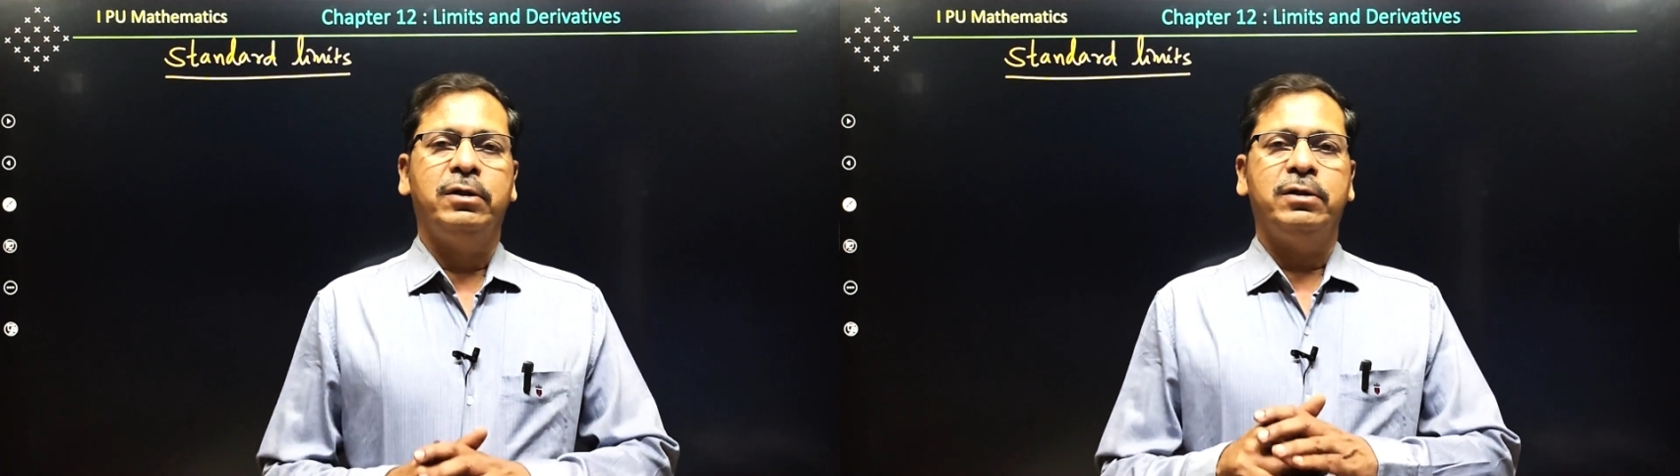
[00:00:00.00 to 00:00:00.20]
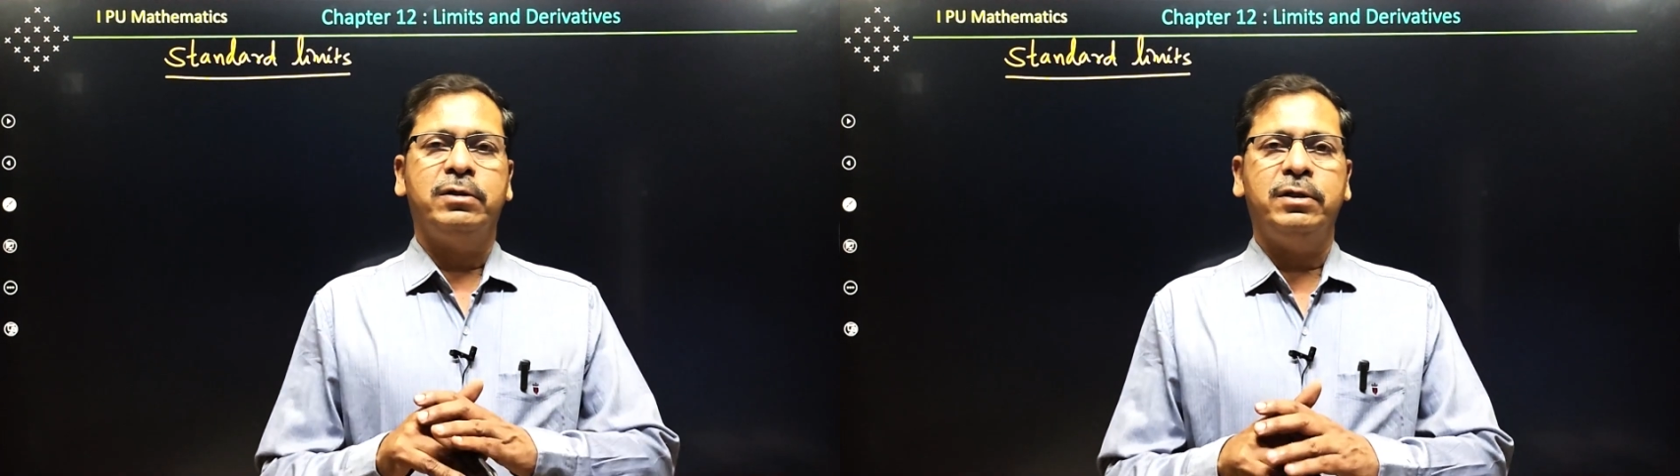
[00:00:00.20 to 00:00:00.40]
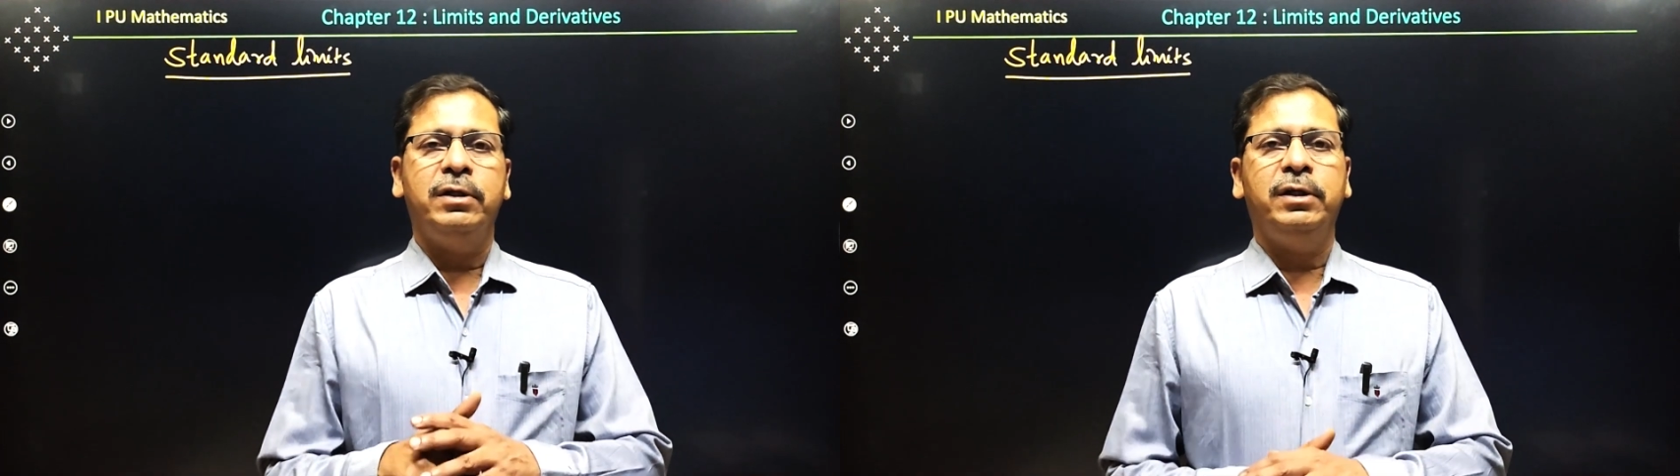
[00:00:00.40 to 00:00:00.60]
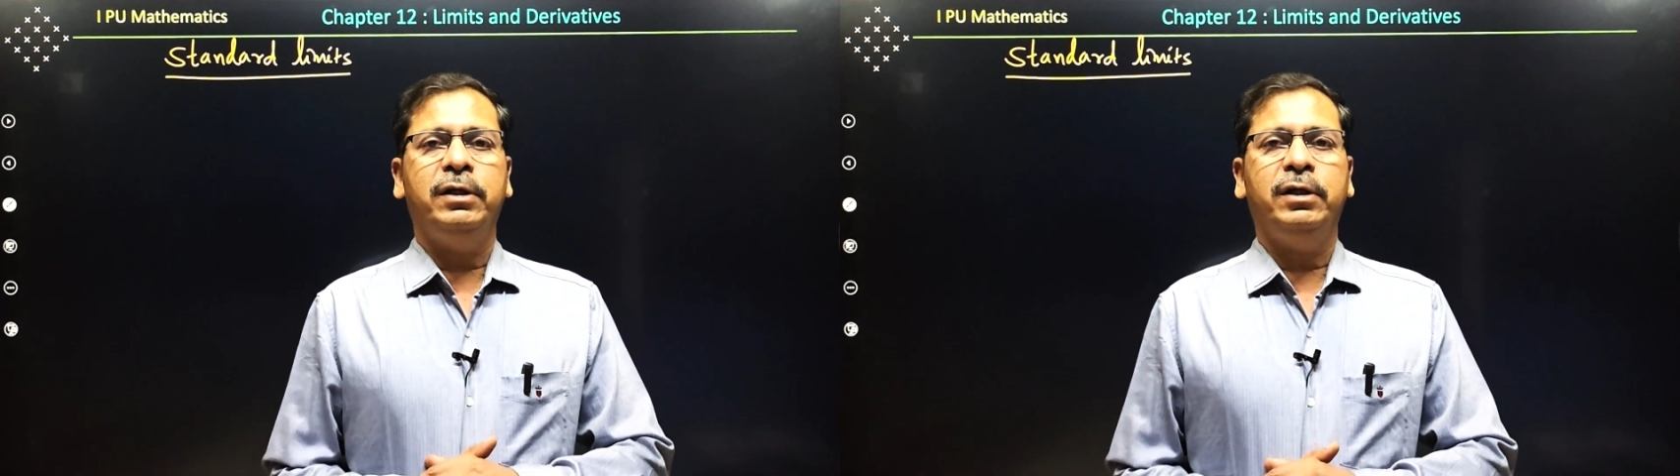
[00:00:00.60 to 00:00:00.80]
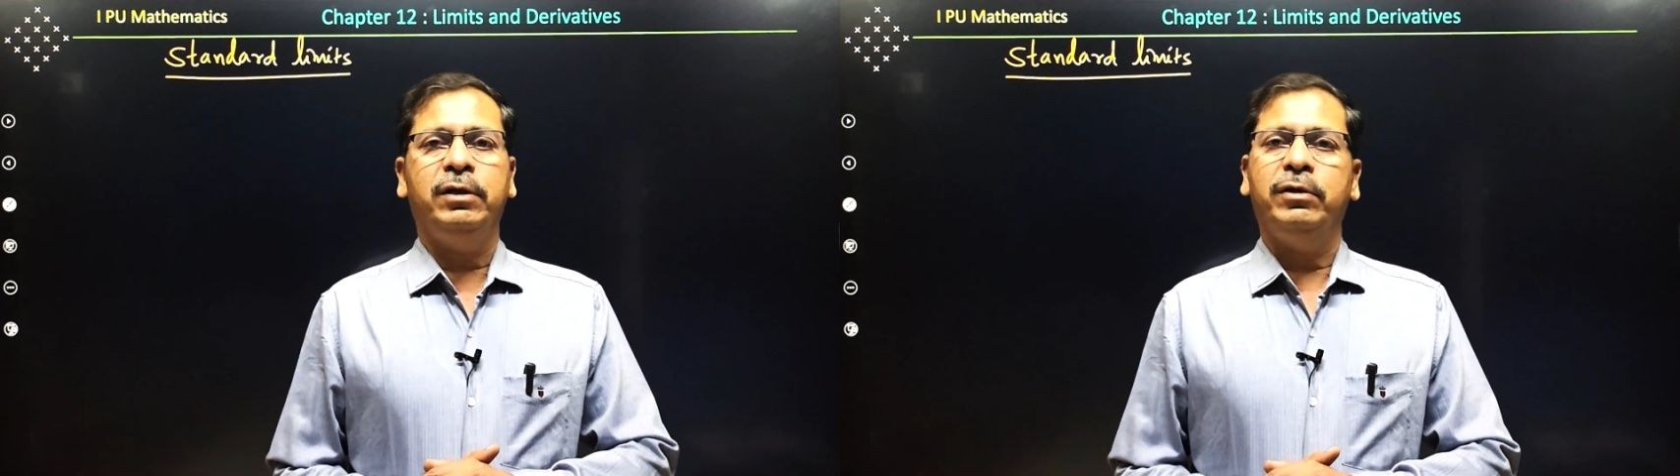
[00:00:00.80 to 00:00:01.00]

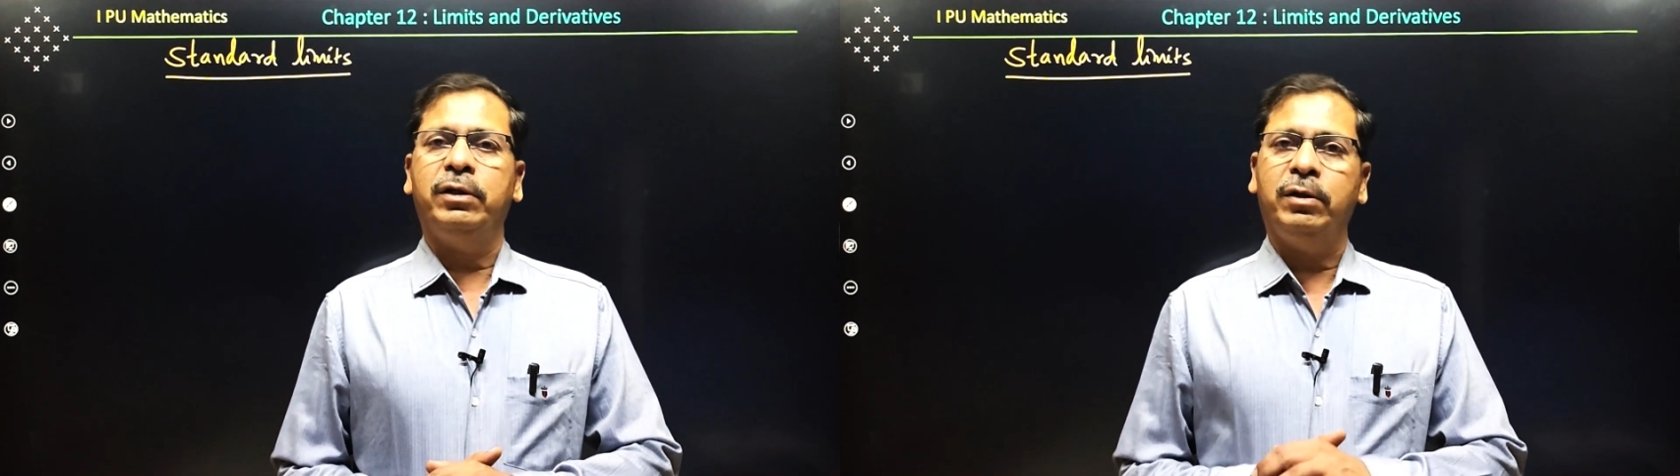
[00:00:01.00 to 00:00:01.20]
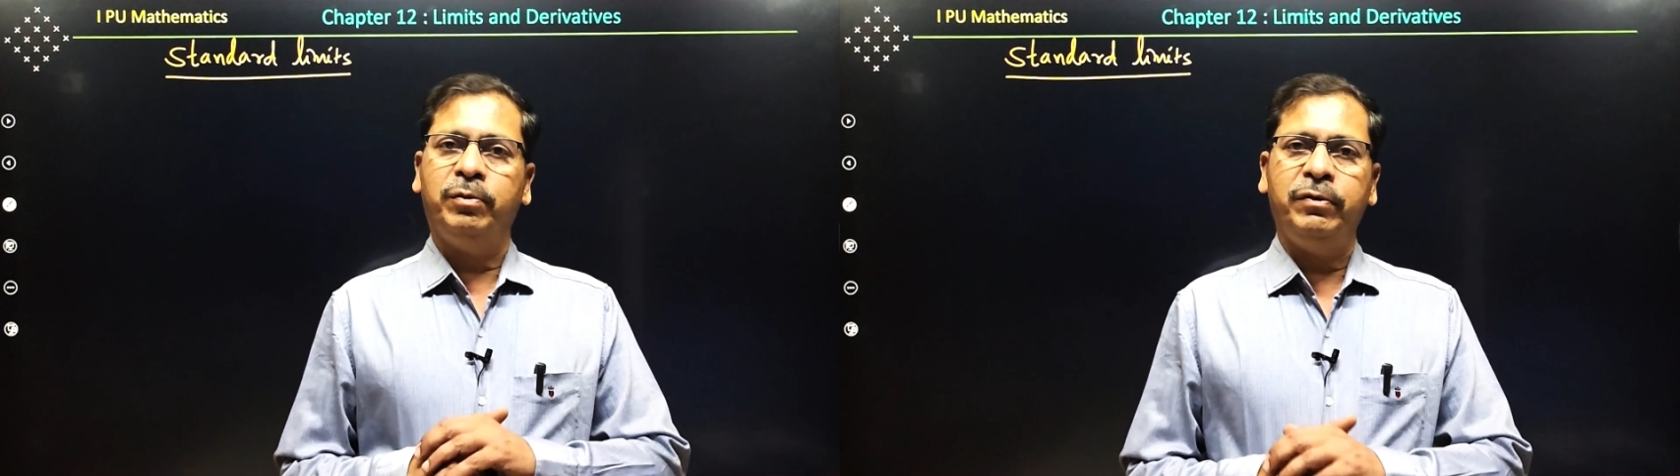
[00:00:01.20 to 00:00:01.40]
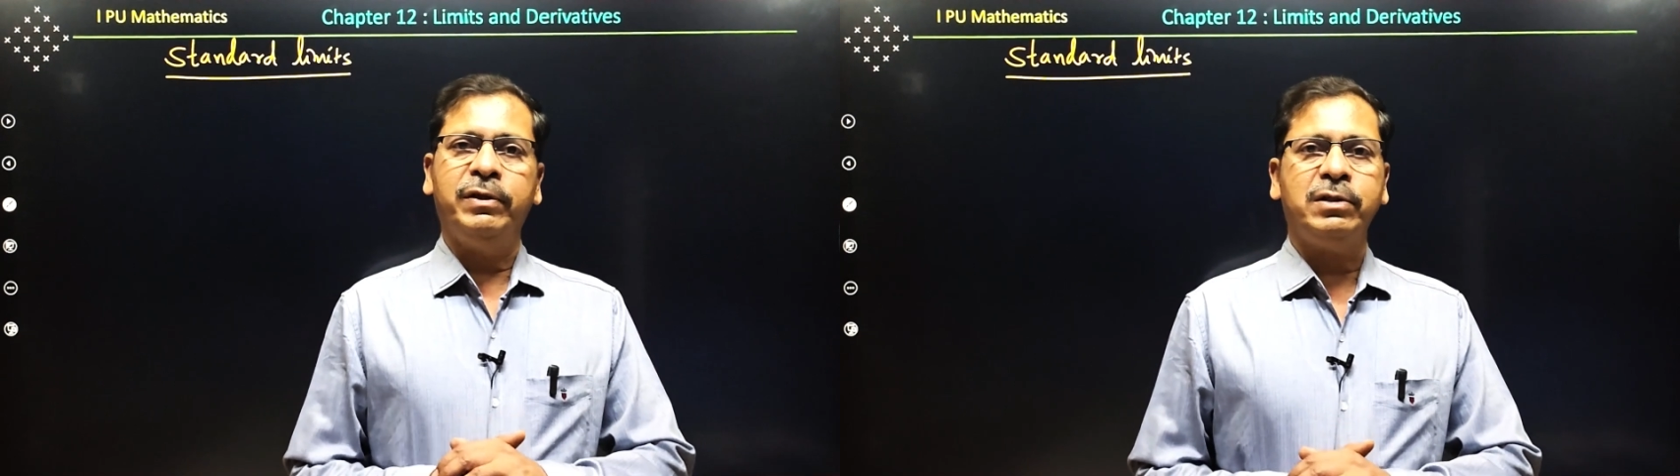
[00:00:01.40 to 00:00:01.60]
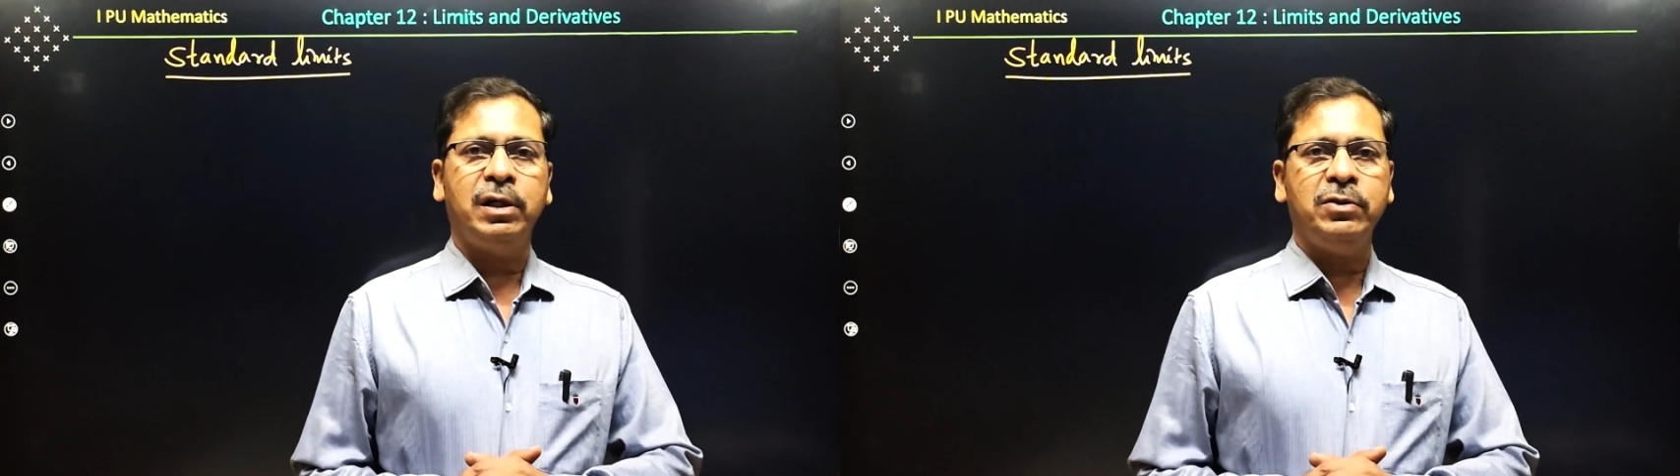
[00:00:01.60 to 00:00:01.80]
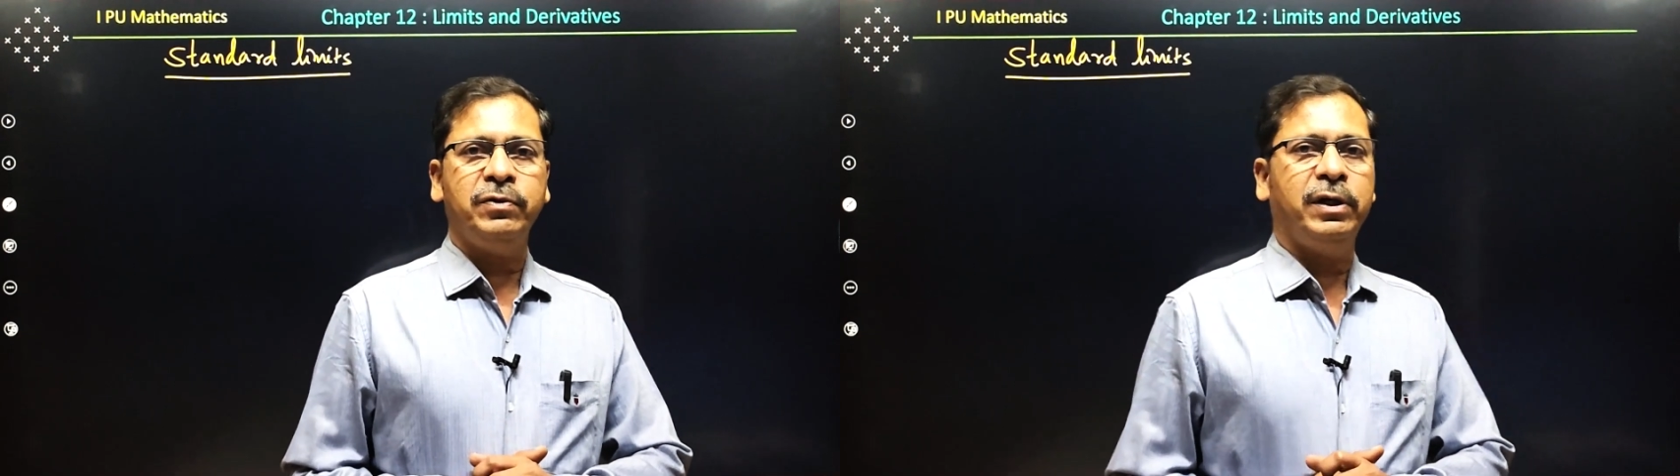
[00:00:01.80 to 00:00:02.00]
See, in the previous
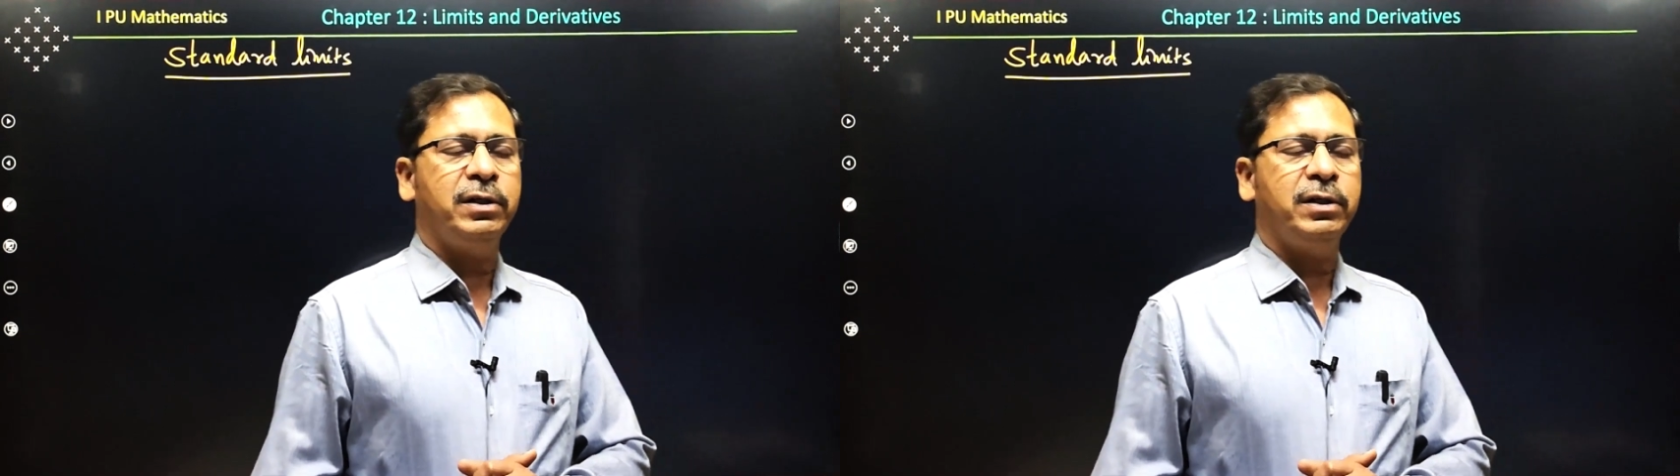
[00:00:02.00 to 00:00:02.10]
class we are